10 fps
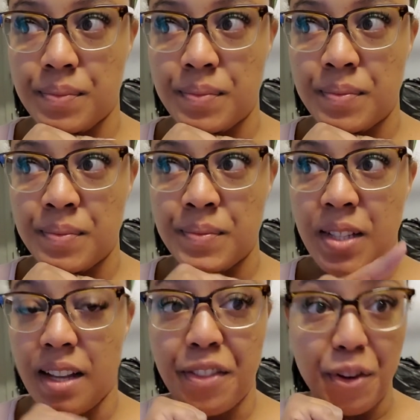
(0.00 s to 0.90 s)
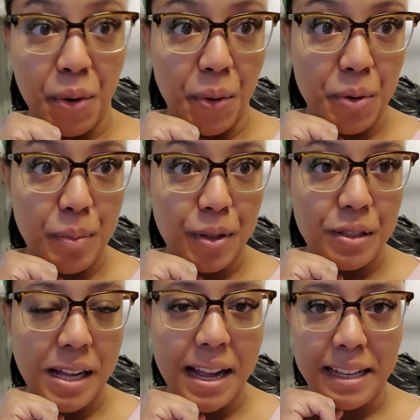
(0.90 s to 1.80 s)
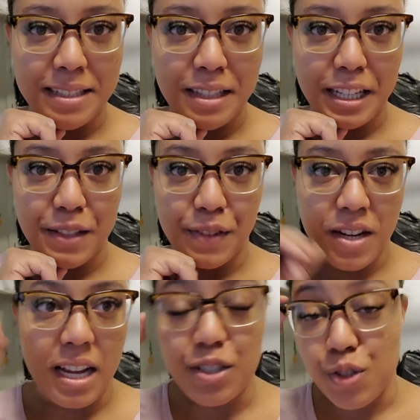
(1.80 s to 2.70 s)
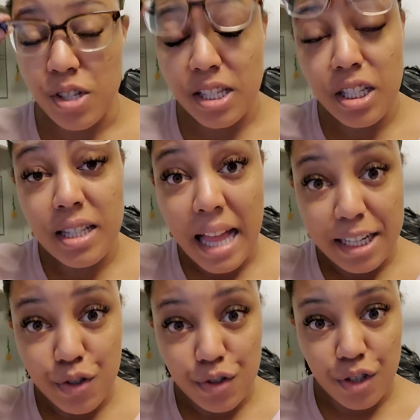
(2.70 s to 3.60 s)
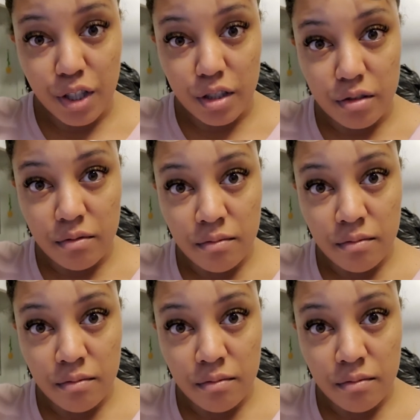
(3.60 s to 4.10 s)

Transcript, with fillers: and they're horrible. I asked the lady for natural. These look natural to you?